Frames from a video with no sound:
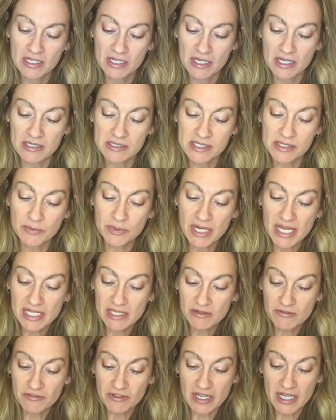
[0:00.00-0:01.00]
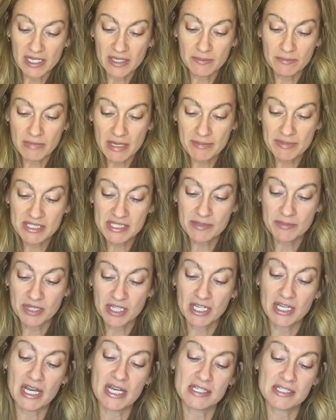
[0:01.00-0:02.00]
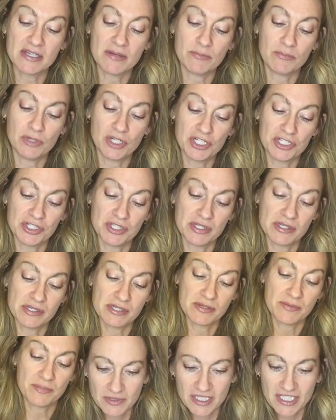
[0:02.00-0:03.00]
I'll see what I can find. Maybe some of the guys have brushes."